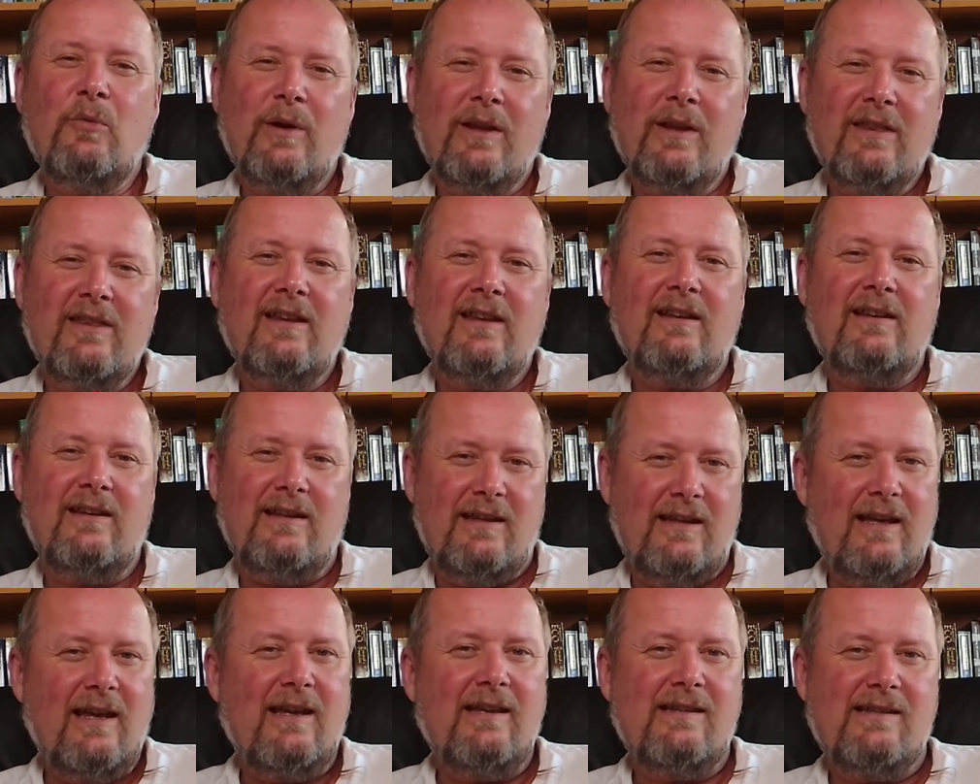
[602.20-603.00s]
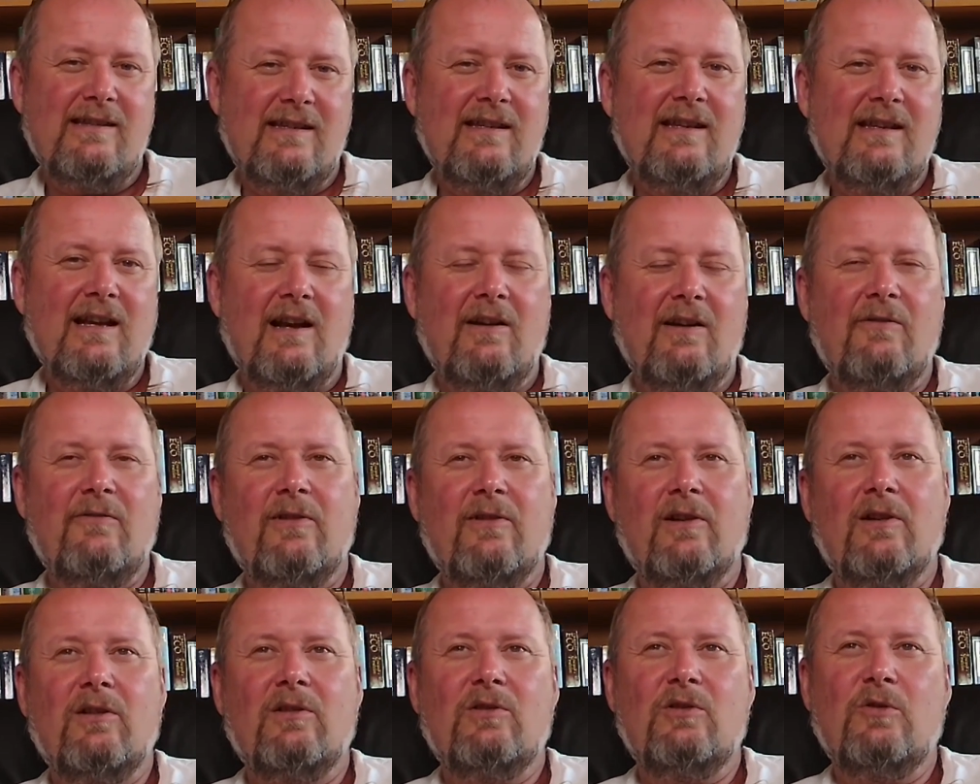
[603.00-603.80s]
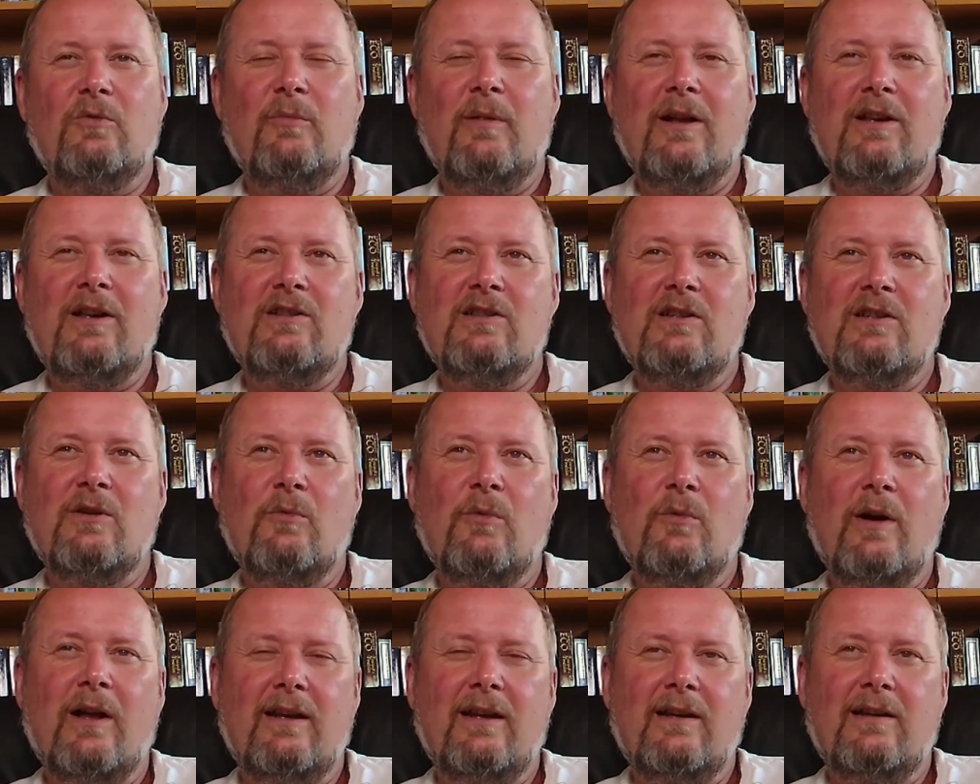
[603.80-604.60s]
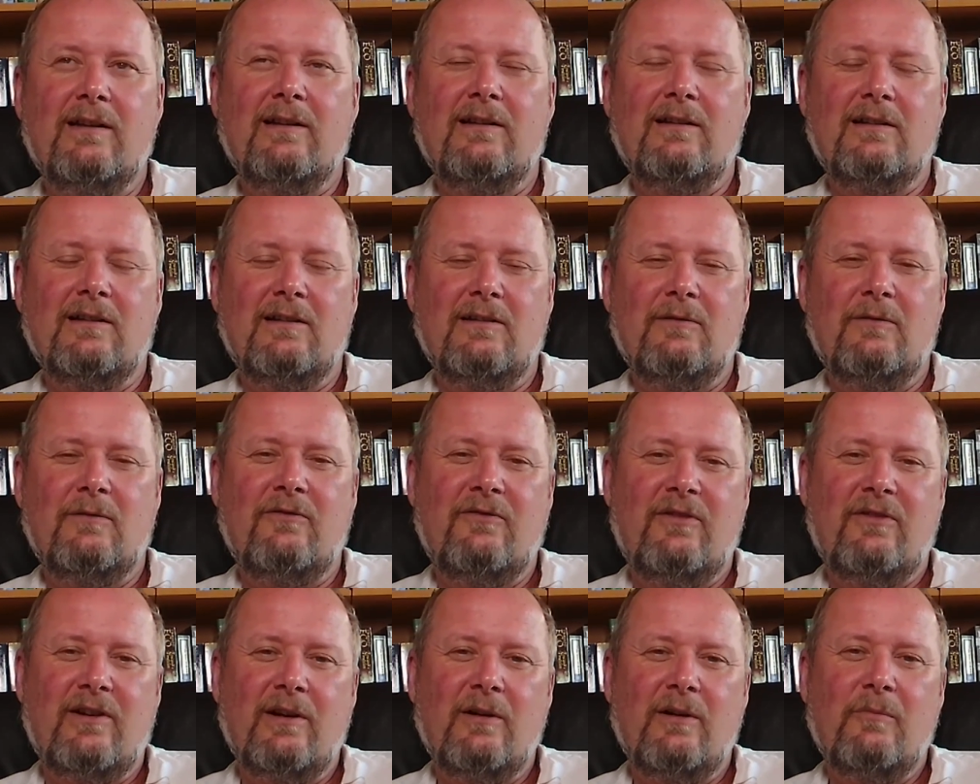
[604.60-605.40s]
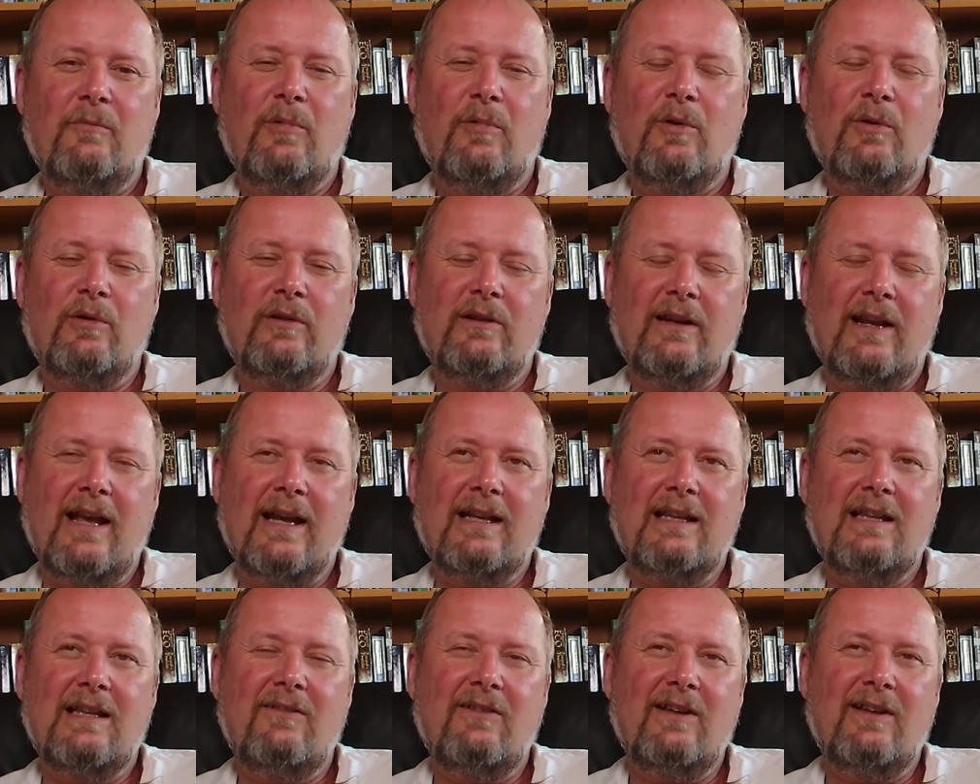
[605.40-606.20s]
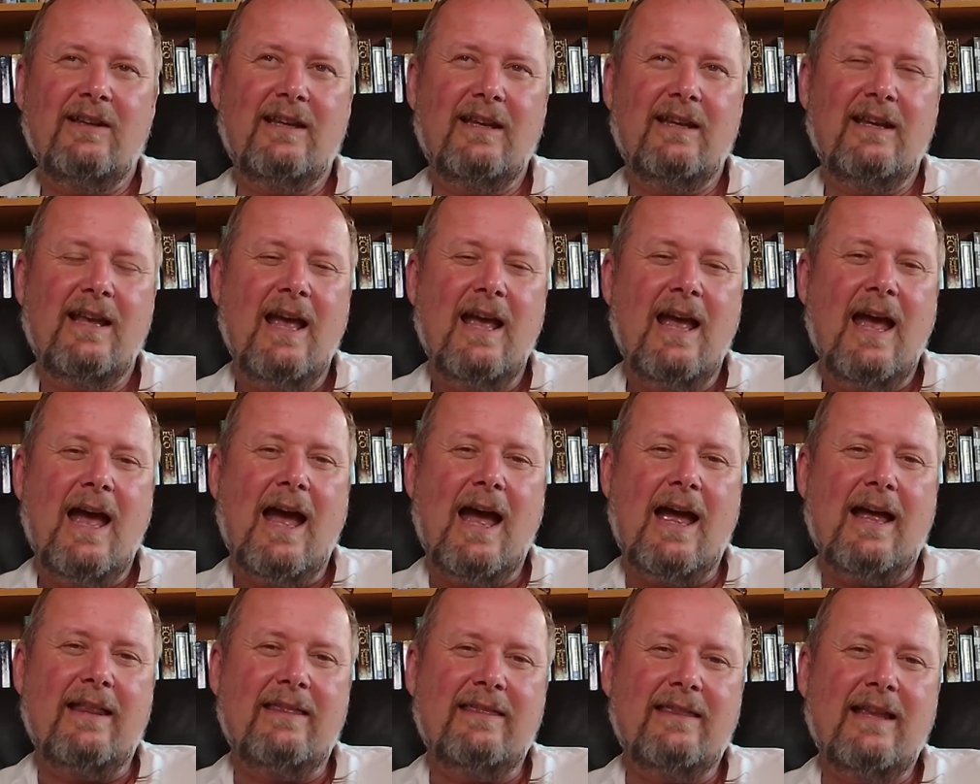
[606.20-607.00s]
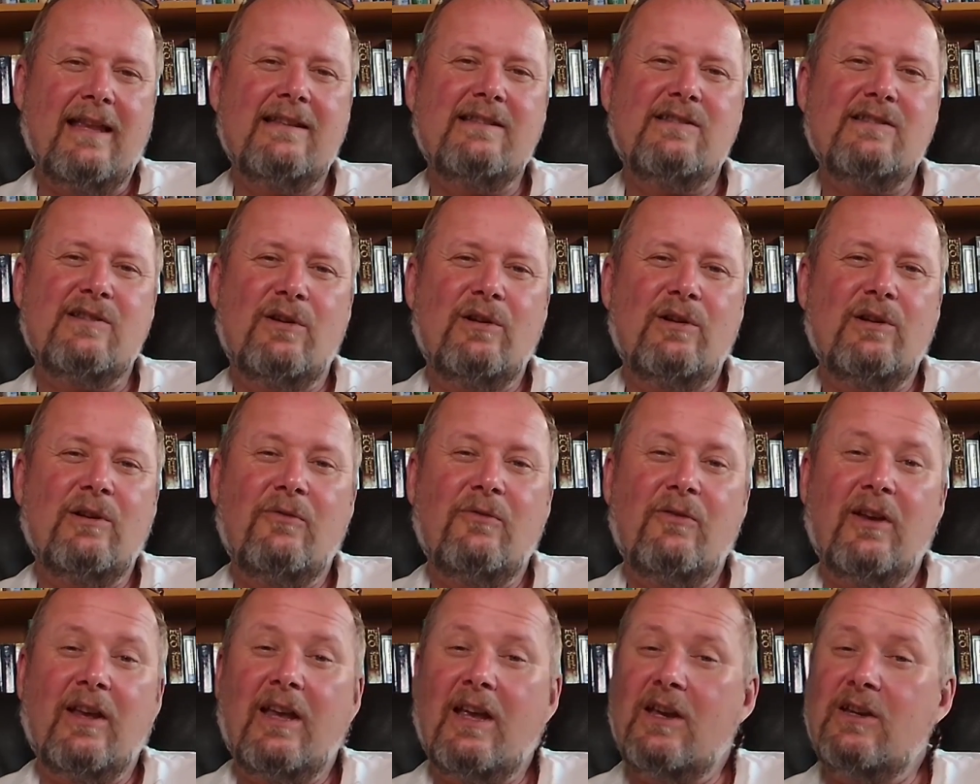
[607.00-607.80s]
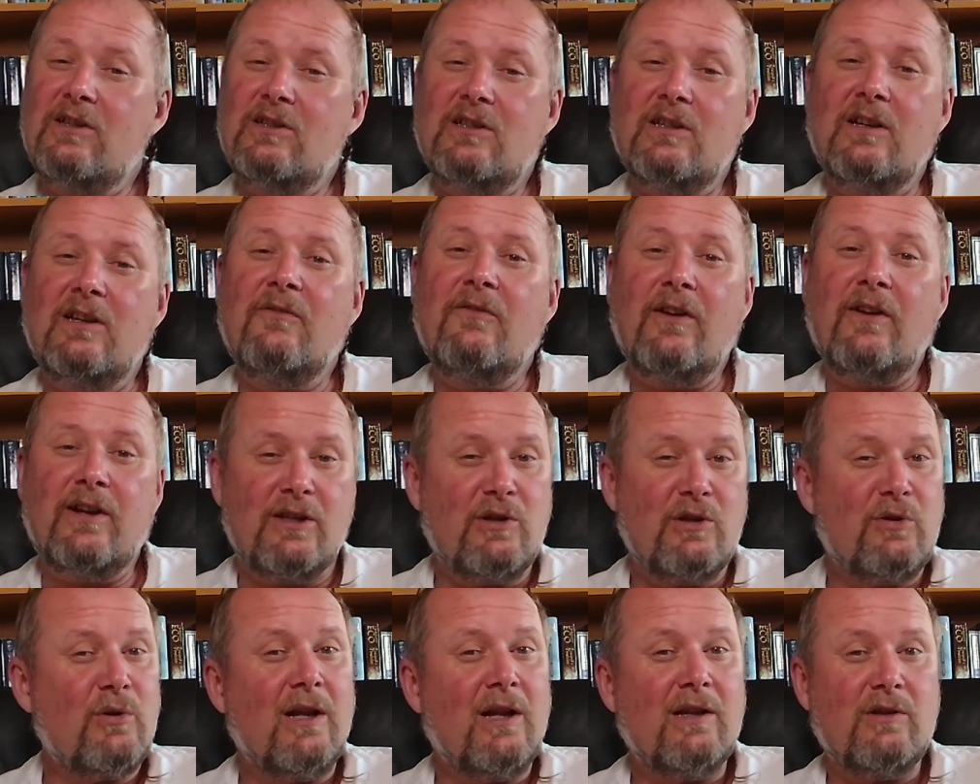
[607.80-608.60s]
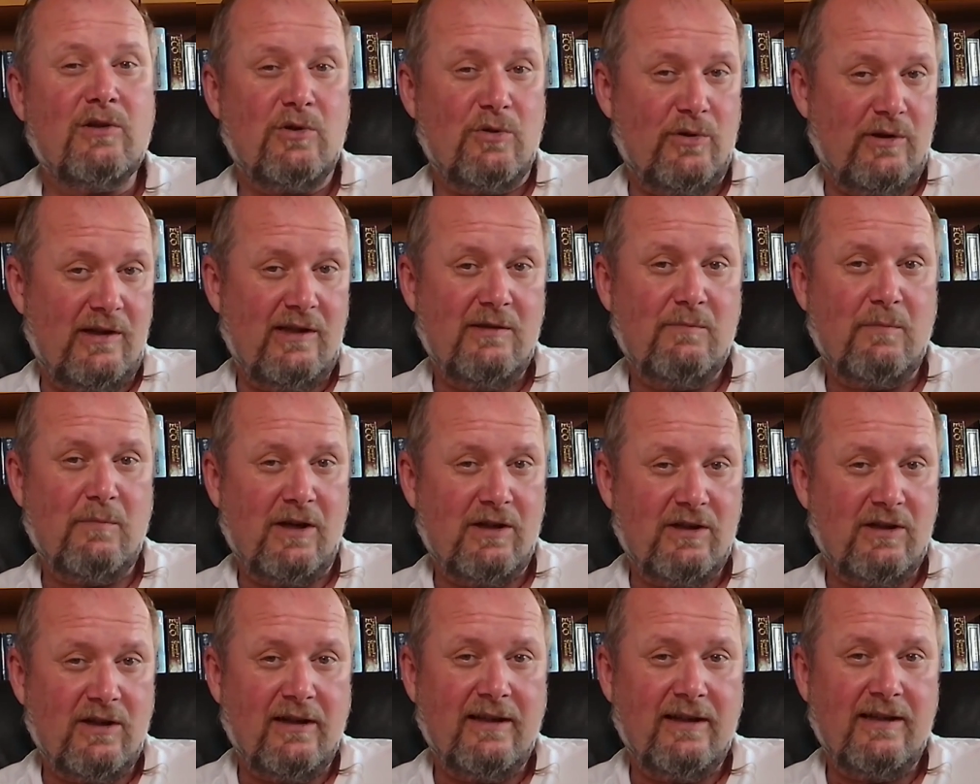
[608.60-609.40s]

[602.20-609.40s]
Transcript: within EAC, I forgot to mention one very important activity, and that's certification veteran tree specialist,